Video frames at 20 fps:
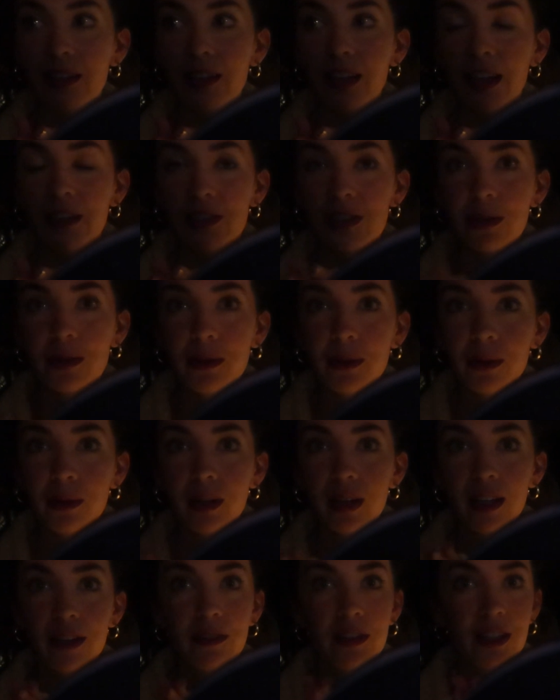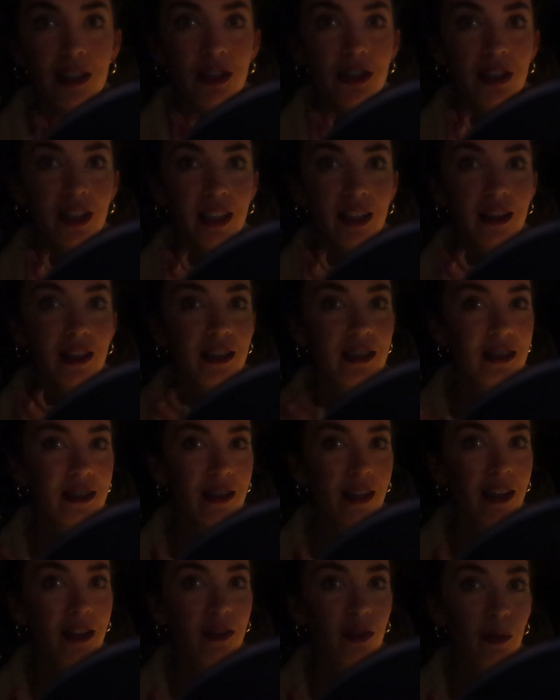I finished like the
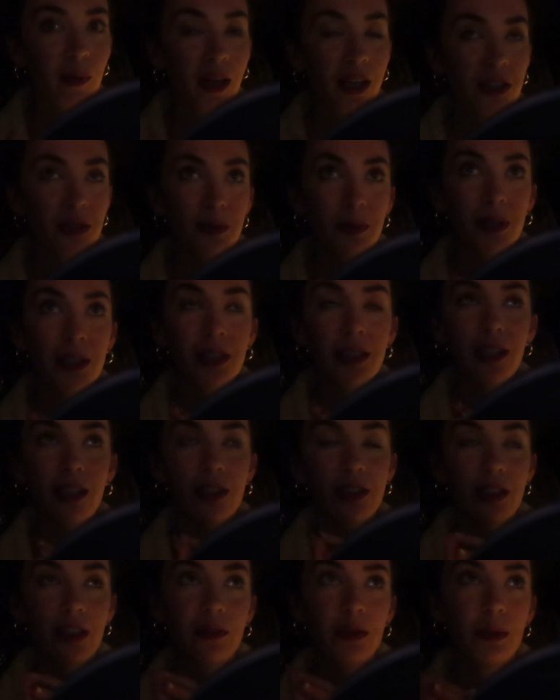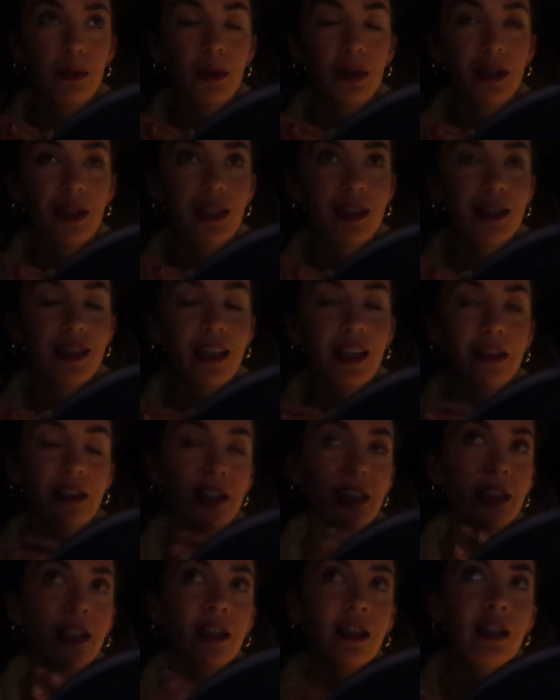design of the matchbook. I just have to put that
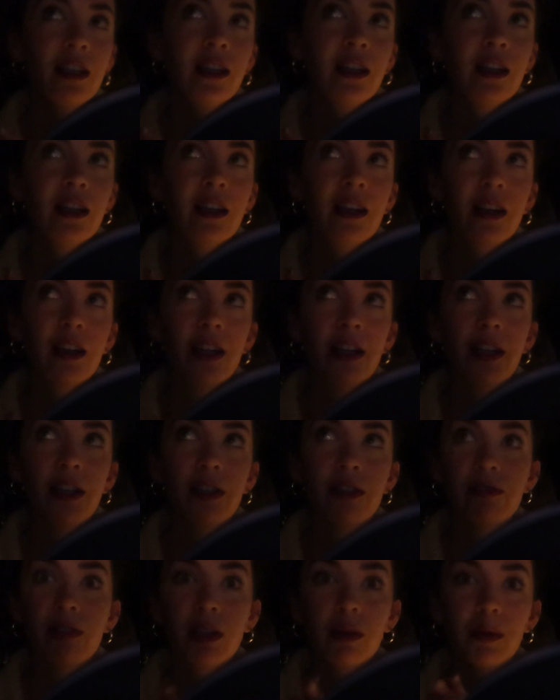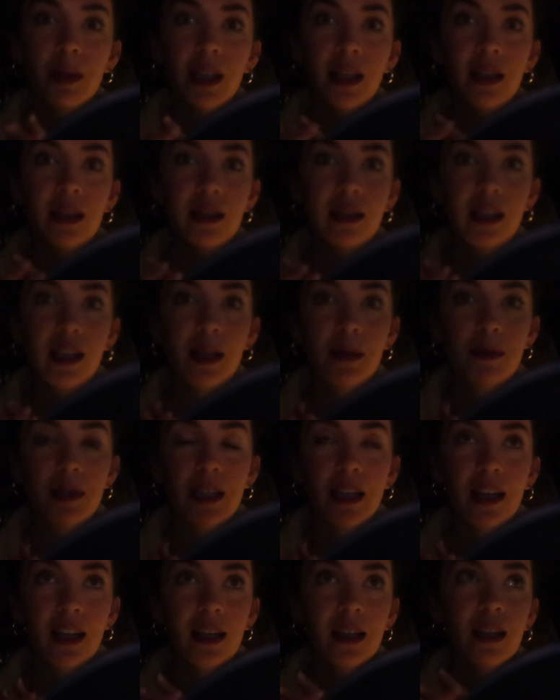together. The rugby game
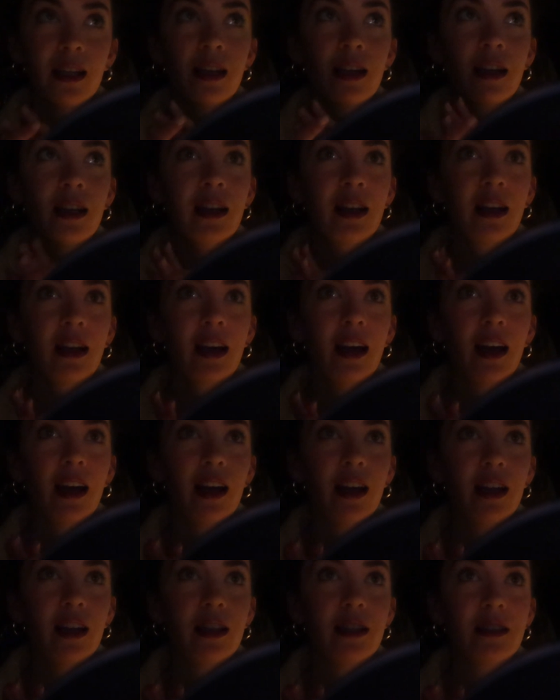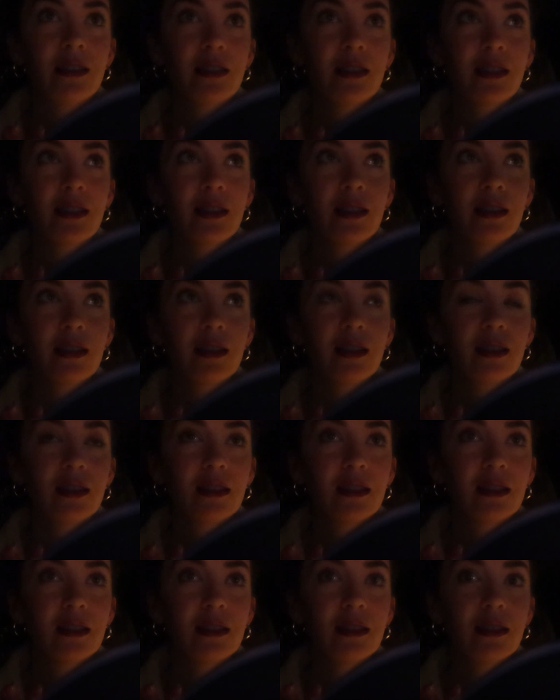ticket and
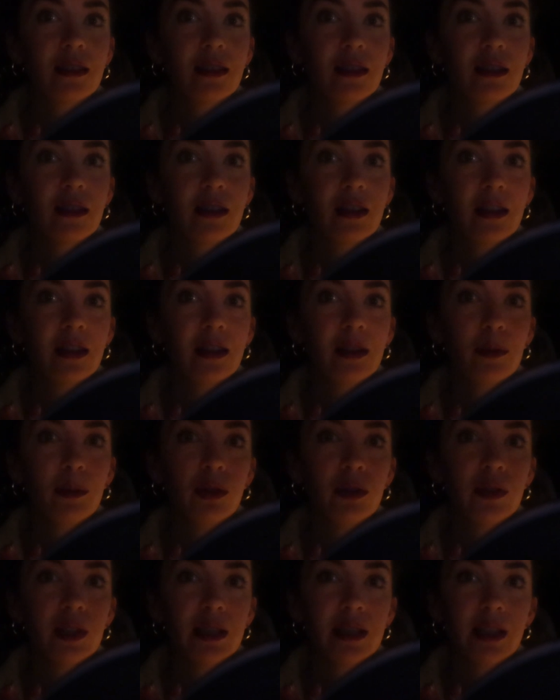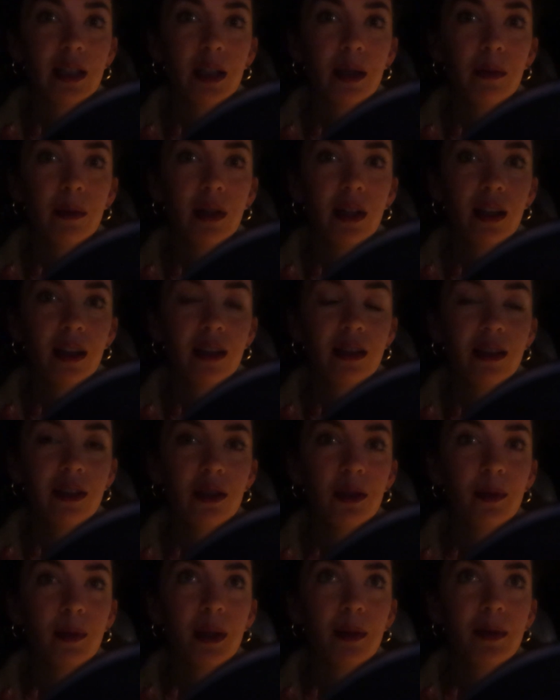the movie stub, and I think
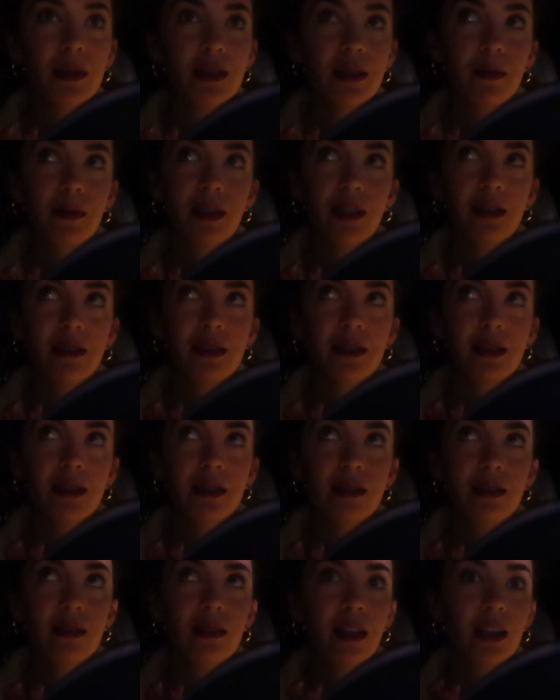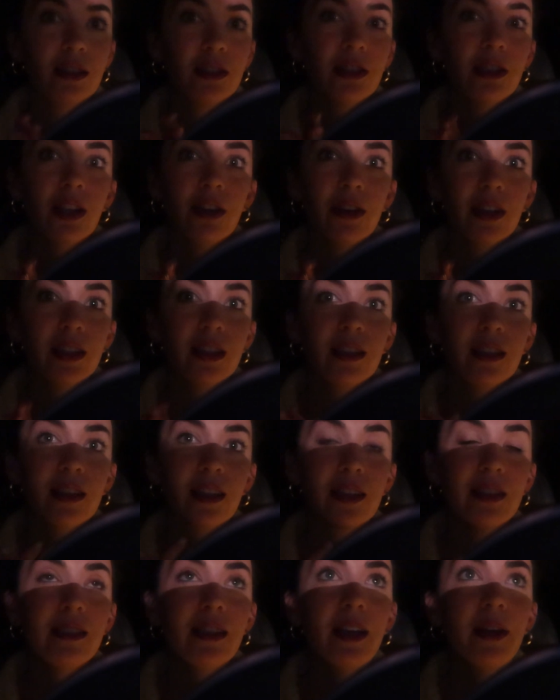there might be something else. Actually no, I think
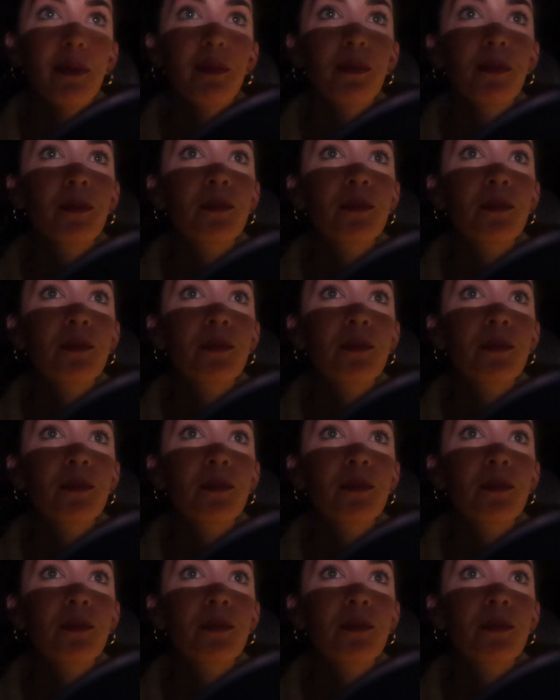that's it.